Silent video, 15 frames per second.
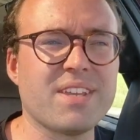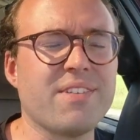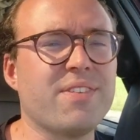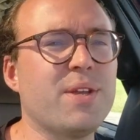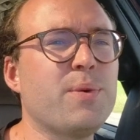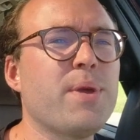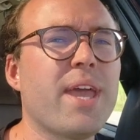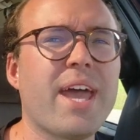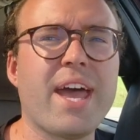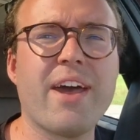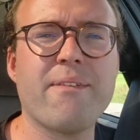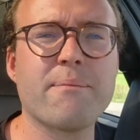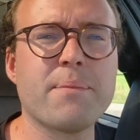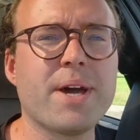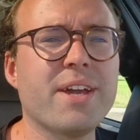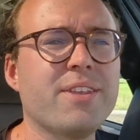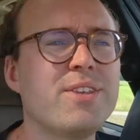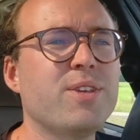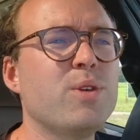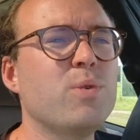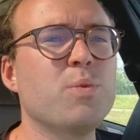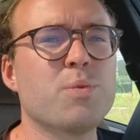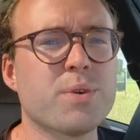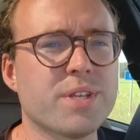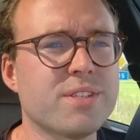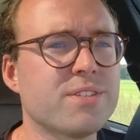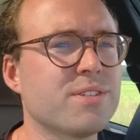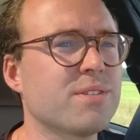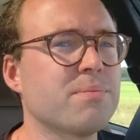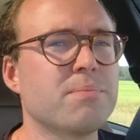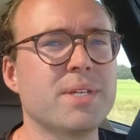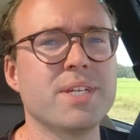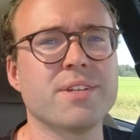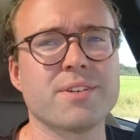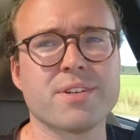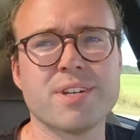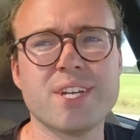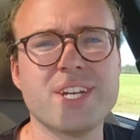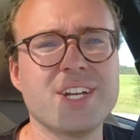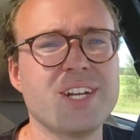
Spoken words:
think we have my new winter beater.